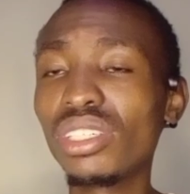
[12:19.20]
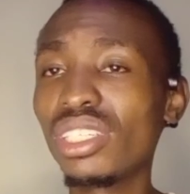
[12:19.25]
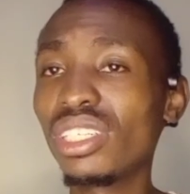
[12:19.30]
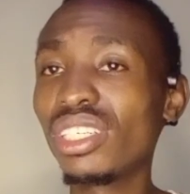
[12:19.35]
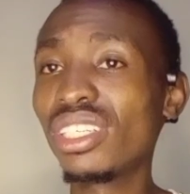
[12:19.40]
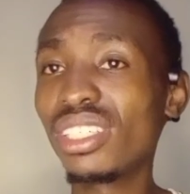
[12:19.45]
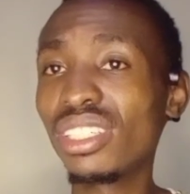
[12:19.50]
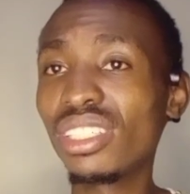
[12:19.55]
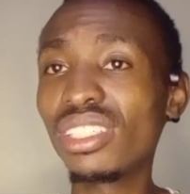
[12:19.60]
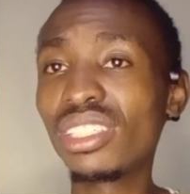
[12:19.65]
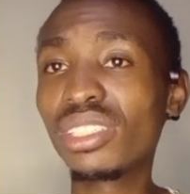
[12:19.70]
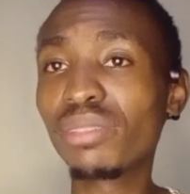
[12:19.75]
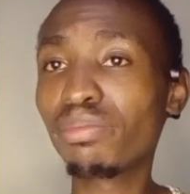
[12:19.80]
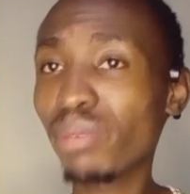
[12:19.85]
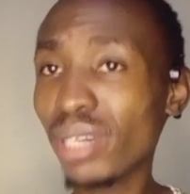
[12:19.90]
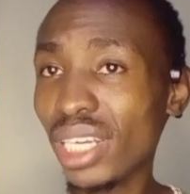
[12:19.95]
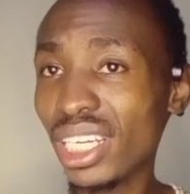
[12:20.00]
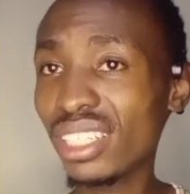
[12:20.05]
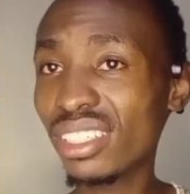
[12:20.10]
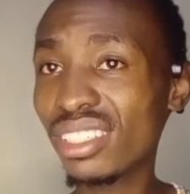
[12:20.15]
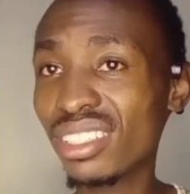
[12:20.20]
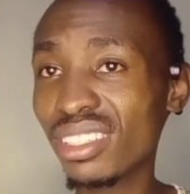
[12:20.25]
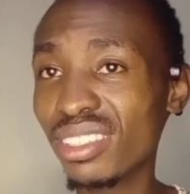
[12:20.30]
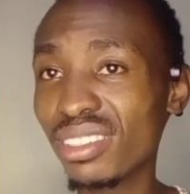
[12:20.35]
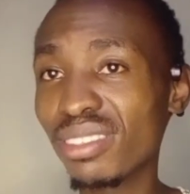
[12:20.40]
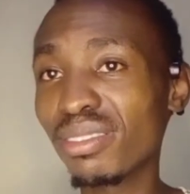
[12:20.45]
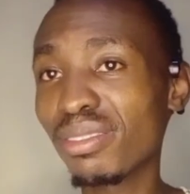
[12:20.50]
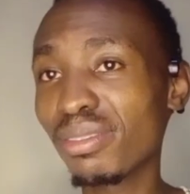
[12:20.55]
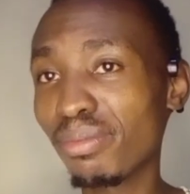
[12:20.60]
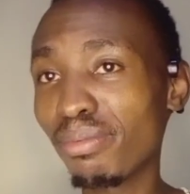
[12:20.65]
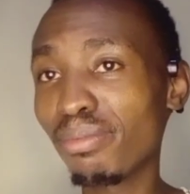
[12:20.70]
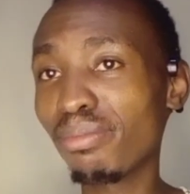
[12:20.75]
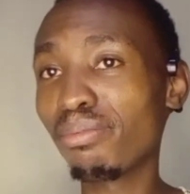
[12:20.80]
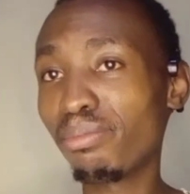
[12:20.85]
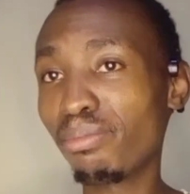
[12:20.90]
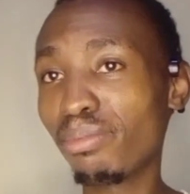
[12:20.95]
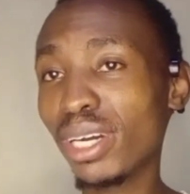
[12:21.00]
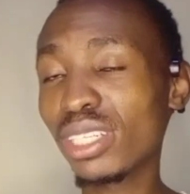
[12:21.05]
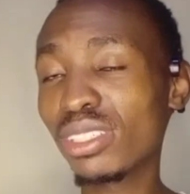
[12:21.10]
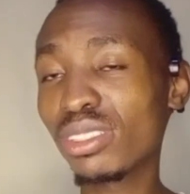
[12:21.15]
he spent
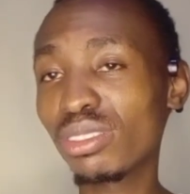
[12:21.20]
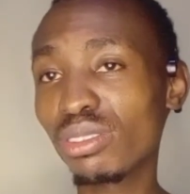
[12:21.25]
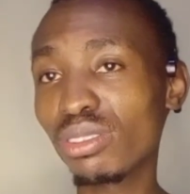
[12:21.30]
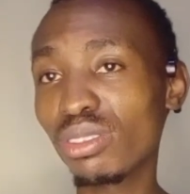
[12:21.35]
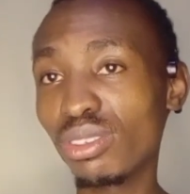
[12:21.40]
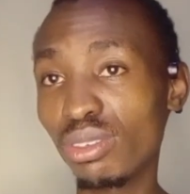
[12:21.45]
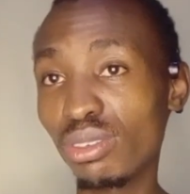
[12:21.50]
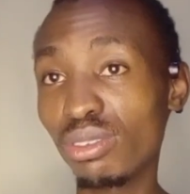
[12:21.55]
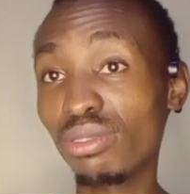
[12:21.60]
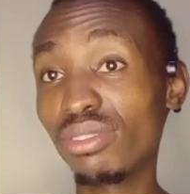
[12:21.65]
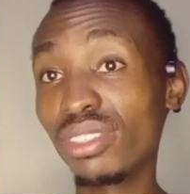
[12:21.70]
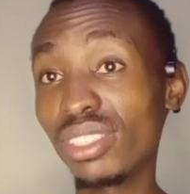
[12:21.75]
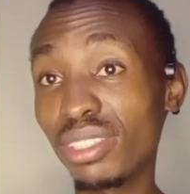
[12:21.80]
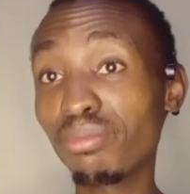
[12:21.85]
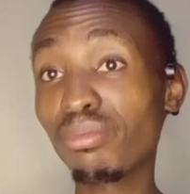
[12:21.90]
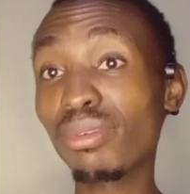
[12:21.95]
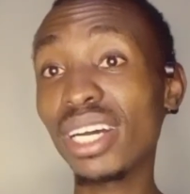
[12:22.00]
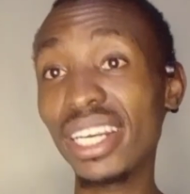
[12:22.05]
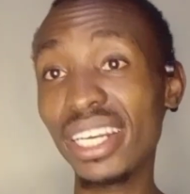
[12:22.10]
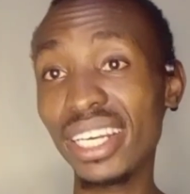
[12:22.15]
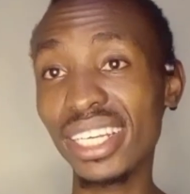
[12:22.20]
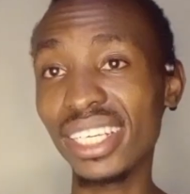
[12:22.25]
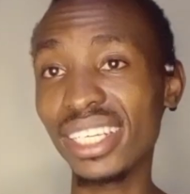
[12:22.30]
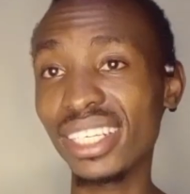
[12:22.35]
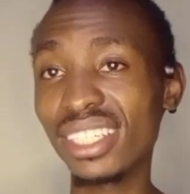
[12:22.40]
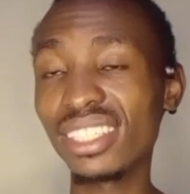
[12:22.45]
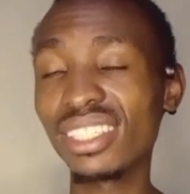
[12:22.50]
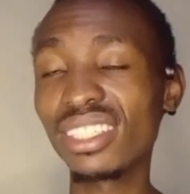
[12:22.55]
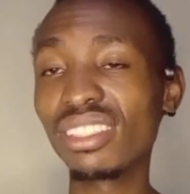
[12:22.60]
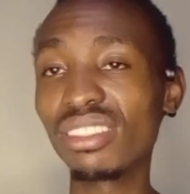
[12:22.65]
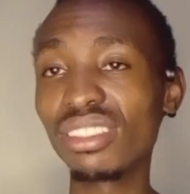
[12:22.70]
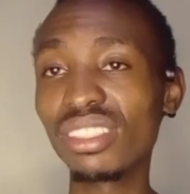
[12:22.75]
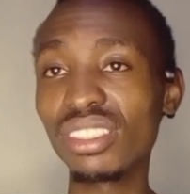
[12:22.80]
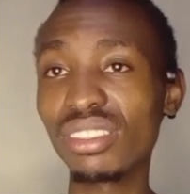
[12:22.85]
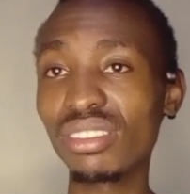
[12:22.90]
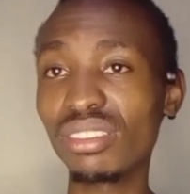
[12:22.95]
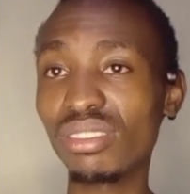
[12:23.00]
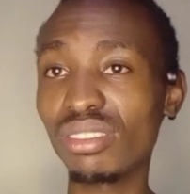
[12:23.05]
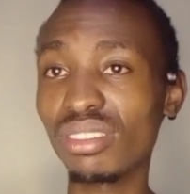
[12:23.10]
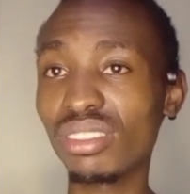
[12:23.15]
much of his money
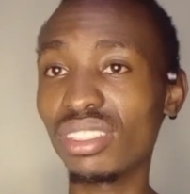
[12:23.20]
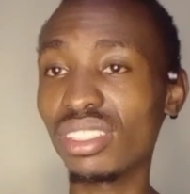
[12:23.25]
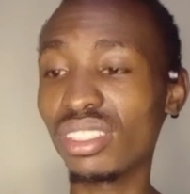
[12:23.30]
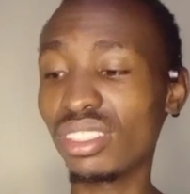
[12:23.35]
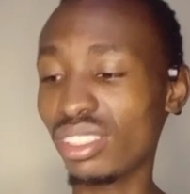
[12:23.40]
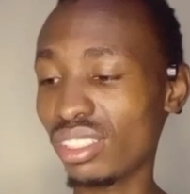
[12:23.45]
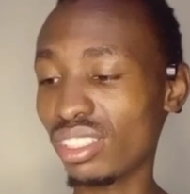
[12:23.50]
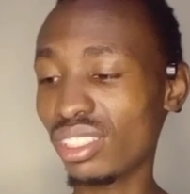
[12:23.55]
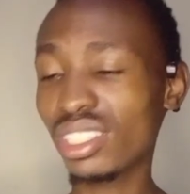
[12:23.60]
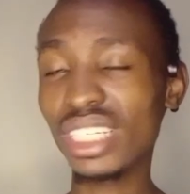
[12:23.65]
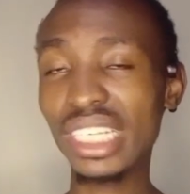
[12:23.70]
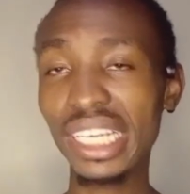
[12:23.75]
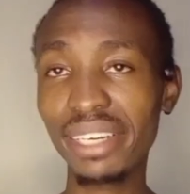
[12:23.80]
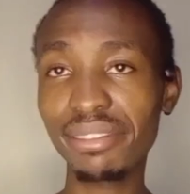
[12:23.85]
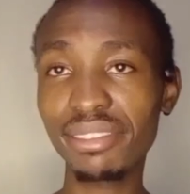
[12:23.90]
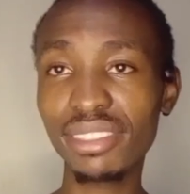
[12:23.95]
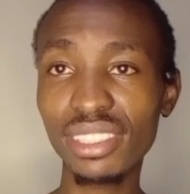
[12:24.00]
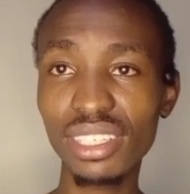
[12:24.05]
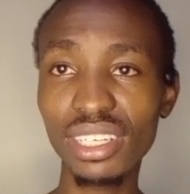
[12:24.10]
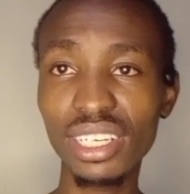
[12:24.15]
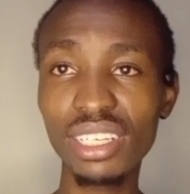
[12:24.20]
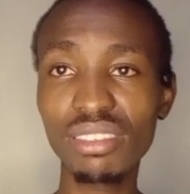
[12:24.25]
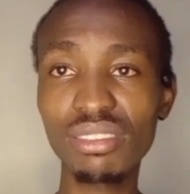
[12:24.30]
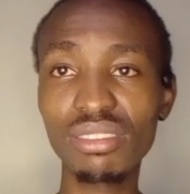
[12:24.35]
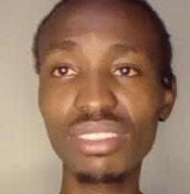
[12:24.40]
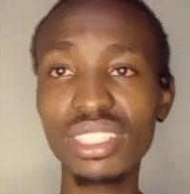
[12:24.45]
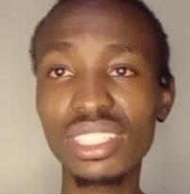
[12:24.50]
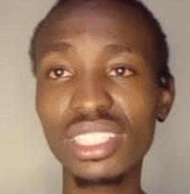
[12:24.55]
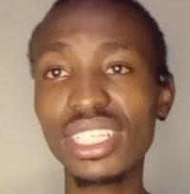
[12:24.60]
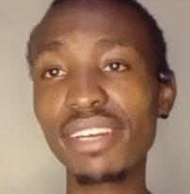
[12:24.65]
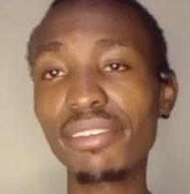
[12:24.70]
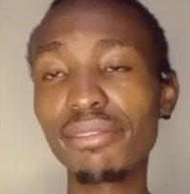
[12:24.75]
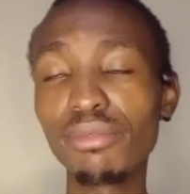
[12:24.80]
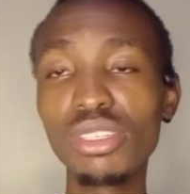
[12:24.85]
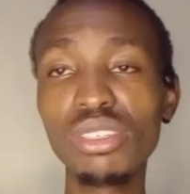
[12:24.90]
on stuffs, different stuff.